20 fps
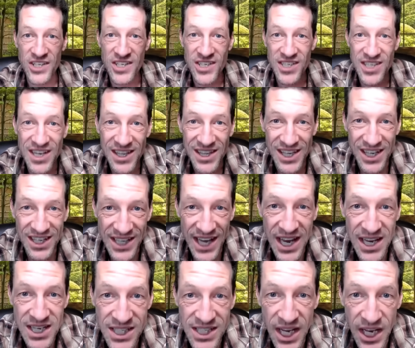see things
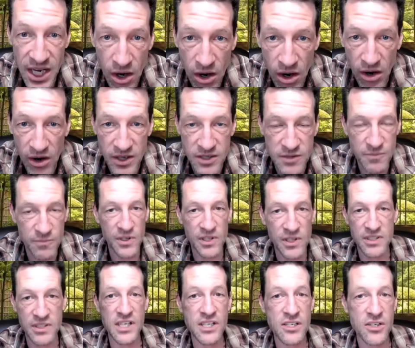as they are. It's,
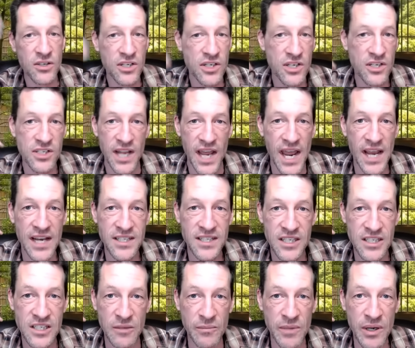it's easier just to
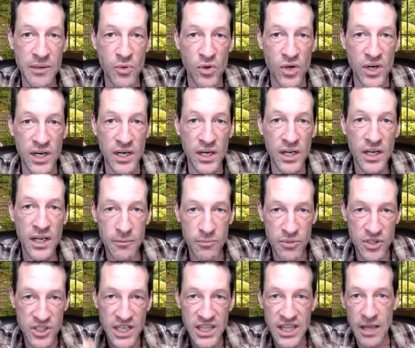access the memory,
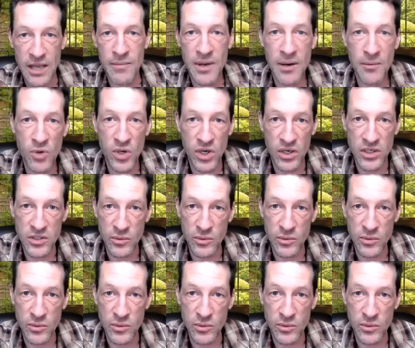project that memory onto